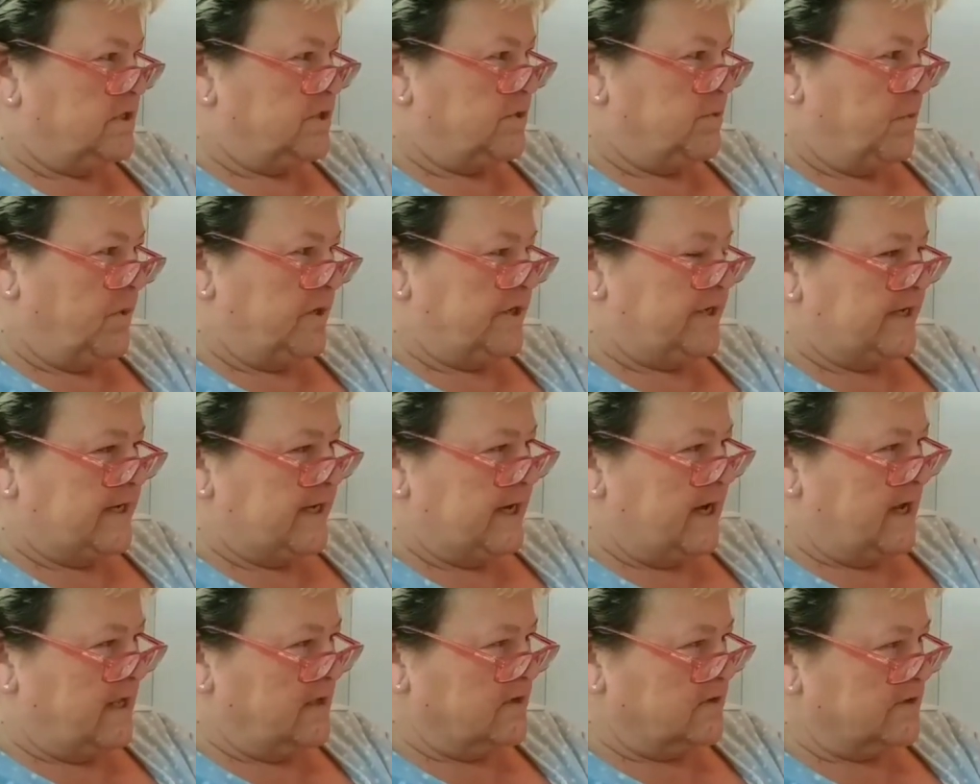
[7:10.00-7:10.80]

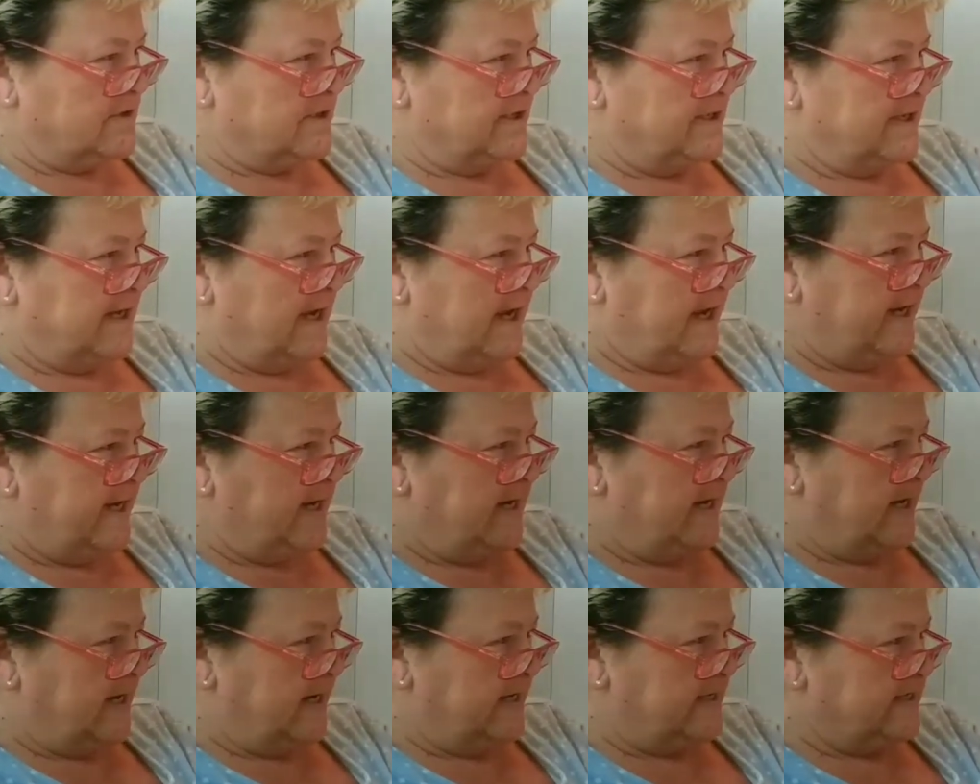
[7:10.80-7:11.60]
twenty dollars and
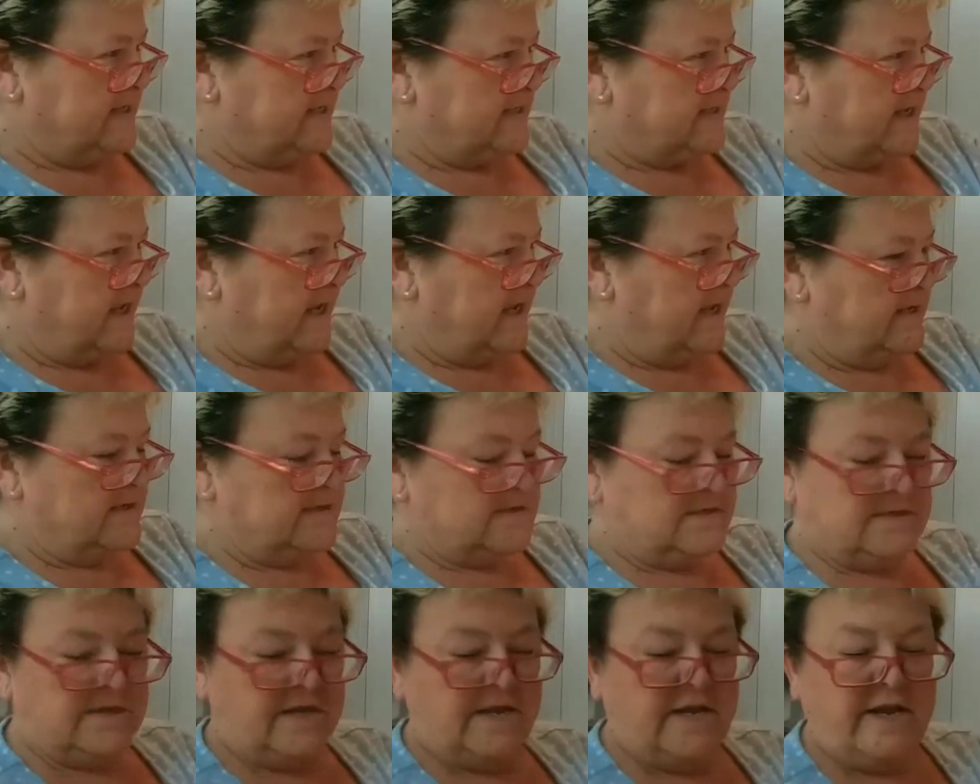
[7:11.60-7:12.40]
ninety-nine
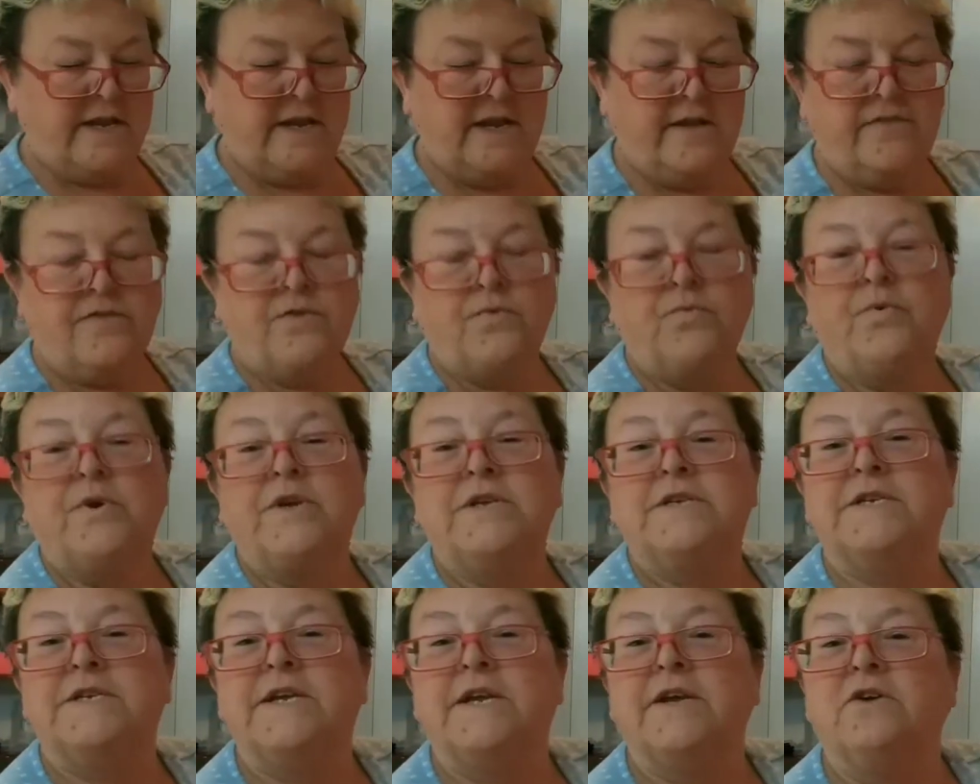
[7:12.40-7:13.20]
cents, and the
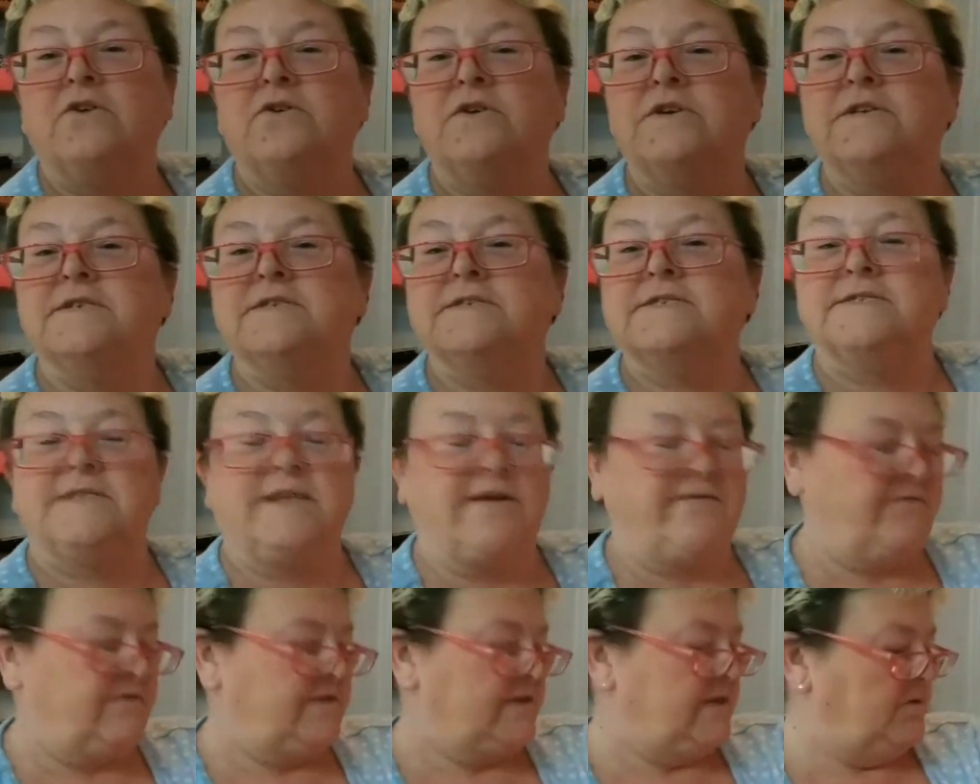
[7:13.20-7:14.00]
retail is
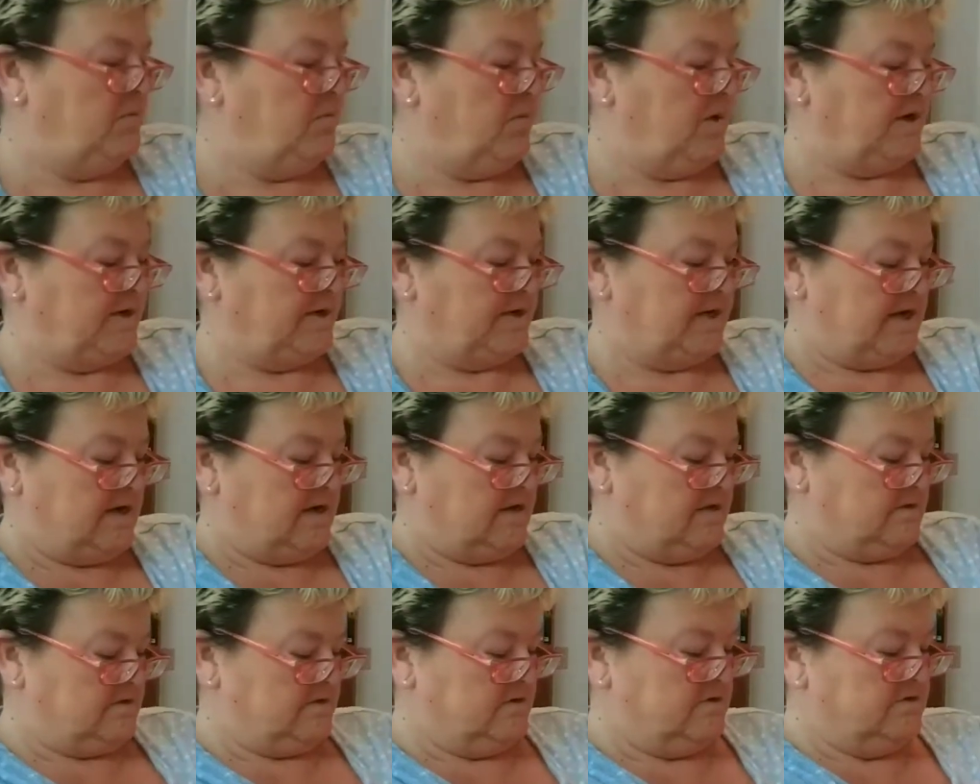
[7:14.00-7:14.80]
seventy-one
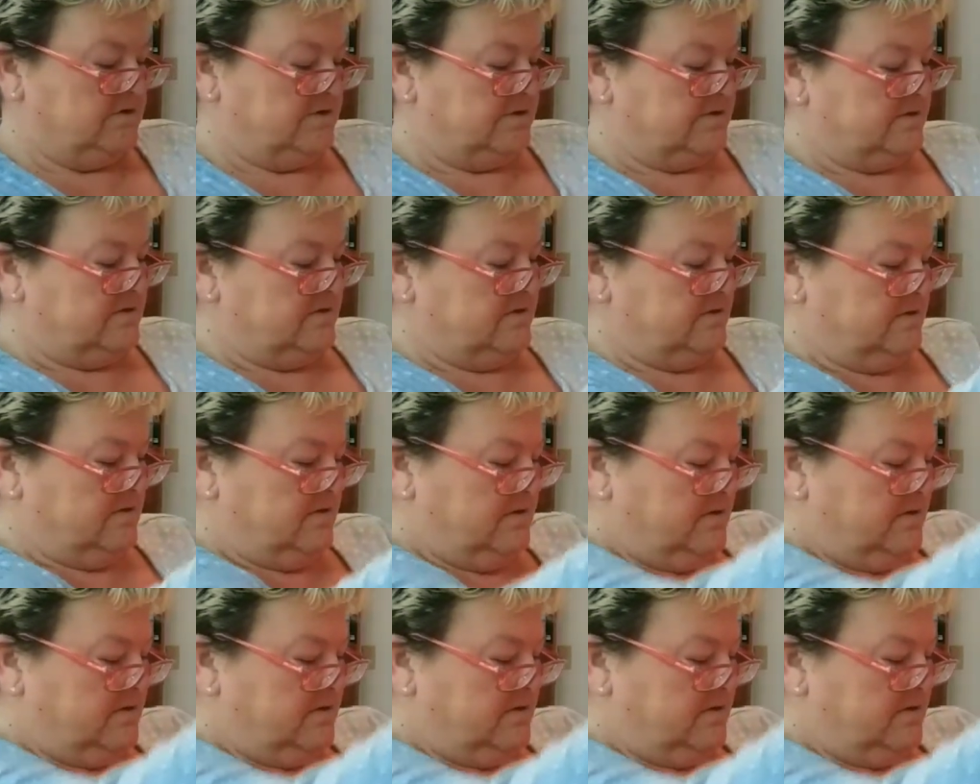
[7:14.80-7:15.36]
dollars.